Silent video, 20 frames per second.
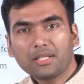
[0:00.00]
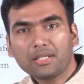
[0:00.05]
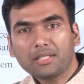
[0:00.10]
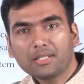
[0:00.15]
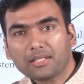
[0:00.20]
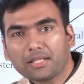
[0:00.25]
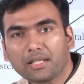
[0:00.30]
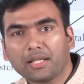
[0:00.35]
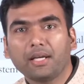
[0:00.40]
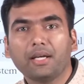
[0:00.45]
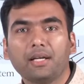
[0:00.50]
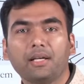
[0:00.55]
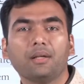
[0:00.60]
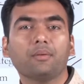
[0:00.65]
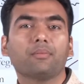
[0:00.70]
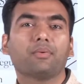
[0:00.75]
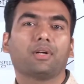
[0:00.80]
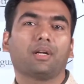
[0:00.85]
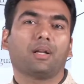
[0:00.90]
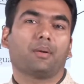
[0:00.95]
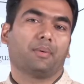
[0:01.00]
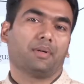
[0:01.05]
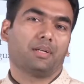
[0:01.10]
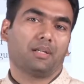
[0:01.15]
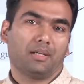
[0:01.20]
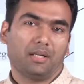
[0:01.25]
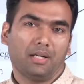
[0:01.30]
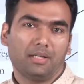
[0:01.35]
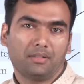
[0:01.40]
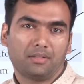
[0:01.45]
is creating
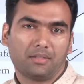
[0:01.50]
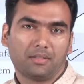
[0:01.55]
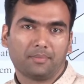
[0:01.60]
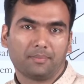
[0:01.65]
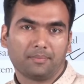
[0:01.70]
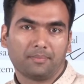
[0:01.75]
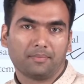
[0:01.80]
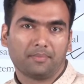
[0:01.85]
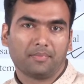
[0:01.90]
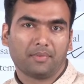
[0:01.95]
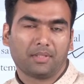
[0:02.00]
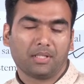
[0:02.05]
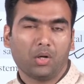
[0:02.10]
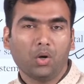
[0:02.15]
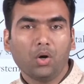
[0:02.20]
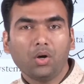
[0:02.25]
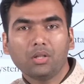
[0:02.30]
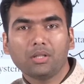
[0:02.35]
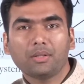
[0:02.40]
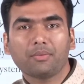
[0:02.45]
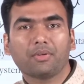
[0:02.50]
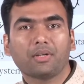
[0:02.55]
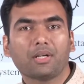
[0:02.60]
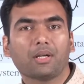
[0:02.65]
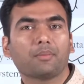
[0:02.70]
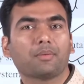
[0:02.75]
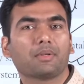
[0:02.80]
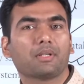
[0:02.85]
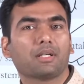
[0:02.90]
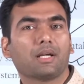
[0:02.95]
fundamental right. All the
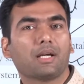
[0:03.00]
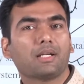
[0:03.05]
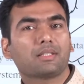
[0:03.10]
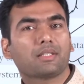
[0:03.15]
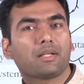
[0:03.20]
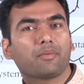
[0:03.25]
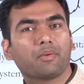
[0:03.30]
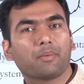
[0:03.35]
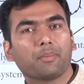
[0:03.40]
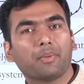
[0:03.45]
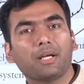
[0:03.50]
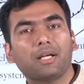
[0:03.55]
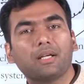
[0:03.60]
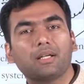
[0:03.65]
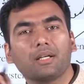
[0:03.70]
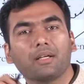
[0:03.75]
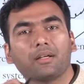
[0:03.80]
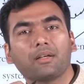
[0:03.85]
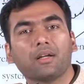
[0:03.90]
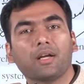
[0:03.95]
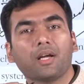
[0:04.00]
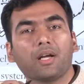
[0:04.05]
fundamental rights have emanated